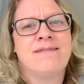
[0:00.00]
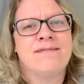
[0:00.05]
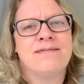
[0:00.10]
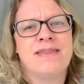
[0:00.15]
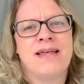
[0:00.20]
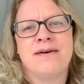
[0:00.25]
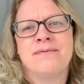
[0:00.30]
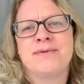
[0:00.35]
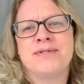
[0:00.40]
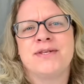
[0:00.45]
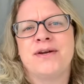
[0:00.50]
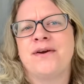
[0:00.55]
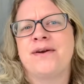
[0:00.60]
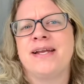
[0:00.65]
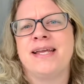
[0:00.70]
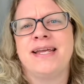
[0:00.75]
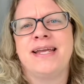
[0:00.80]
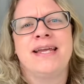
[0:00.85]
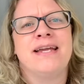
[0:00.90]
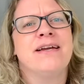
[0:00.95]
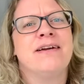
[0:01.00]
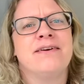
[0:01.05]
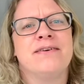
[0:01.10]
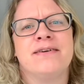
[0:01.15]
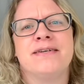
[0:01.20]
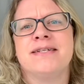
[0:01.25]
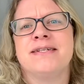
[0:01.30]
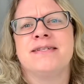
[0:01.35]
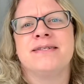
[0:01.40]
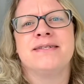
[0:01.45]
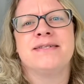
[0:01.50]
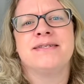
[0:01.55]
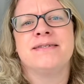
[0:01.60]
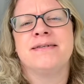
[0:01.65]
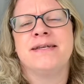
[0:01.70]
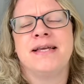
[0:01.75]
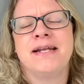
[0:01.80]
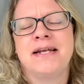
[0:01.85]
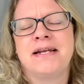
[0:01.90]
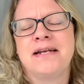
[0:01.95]
that was already here is
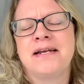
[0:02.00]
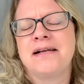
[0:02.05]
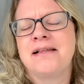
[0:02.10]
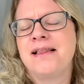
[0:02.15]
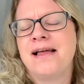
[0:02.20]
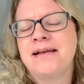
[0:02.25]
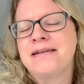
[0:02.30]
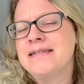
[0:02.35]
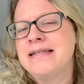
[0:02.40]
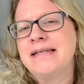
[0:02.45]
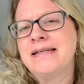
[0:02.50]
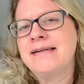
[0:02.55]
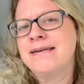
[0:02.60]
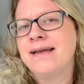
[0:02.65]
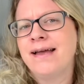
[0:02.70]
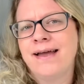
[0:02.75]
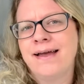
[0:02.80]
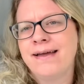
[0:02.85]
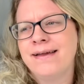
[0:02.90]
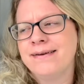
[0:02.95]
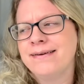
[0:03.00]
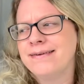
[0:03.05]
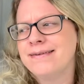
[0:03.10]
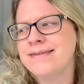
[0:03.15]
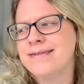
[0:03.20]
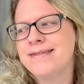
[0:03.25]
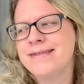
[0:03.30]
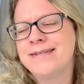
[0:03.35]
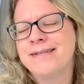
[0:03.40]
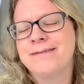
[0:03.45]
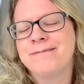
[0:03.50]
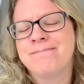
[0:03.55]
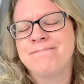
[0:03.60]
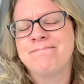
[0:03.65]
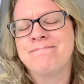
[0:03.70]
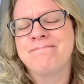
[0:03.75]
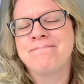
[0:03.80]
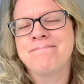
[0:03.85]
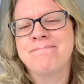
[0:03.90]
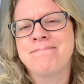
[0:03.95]
getting neglected, and
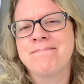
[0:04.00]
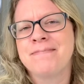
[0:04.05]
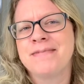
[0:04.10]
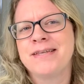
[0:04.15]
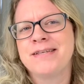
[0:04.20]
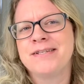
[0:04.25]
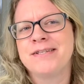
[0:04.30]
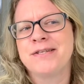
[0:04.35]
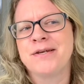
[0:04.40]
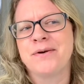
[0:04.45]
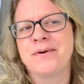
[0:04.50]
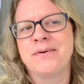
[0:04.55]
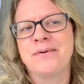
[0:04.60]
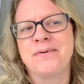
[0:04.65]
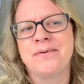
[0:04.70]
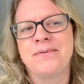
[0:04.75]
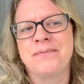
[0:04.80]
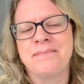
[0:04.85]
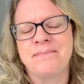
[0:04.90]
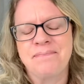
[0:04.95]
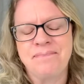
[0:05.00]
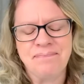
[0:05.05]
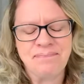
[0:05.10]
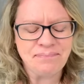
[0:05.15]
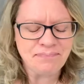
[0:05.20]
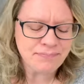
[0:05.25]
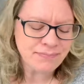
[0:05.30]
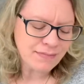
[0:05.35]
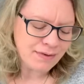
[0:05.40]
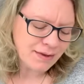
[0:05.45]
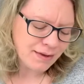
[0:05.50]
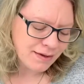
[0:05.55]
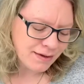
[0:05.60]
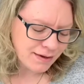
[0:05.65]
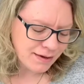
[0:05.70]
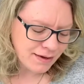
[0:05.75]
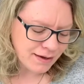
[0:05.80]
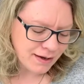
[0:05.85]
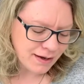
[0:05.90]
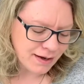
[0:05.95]
so
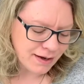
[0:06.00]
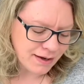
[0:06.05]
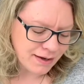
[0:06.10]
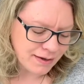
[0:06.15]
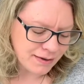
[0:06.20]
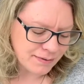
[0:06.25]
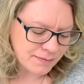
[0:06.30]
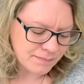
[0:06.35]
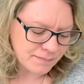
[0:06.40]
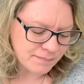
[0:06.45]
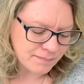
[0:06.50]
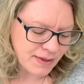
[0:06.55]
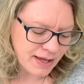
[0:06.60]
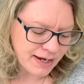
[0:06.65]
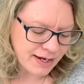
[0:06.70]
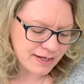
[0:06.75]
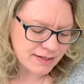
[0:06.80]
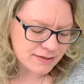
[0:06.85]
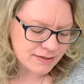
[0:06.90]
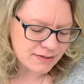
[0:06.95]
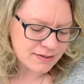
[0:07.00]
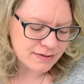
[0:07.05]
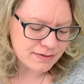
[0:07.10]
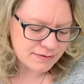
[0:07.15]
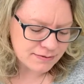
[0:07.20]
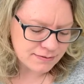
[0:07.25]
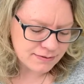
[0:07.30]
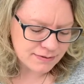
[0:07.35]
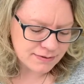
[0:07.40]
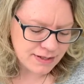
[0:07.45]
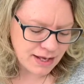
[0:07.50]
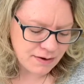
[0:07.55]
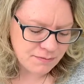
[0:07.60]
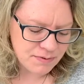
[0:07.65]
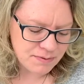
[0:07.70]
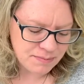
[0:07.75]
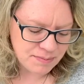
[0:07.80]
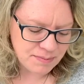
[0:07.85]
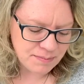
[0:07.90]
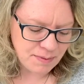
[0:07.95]
I guess that
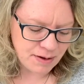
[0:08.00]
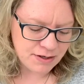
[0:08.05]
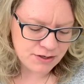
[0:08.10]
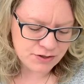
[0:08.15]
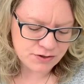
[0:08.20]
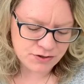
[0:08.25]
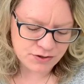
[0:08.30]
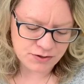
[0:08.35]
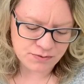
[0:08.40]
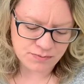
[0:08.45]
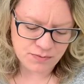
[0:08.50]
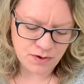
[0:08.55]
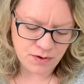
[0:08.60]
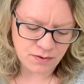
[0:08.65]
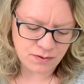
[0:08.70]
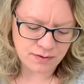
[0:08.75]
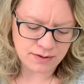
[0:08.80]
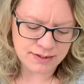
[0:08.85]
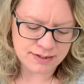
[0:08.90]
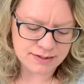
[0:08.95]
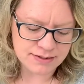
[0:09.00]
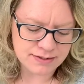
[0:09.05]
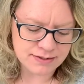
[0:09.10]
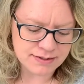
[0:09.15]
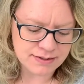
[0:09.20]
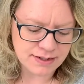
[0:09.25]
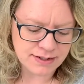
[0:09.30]
would be my YouTube goal, is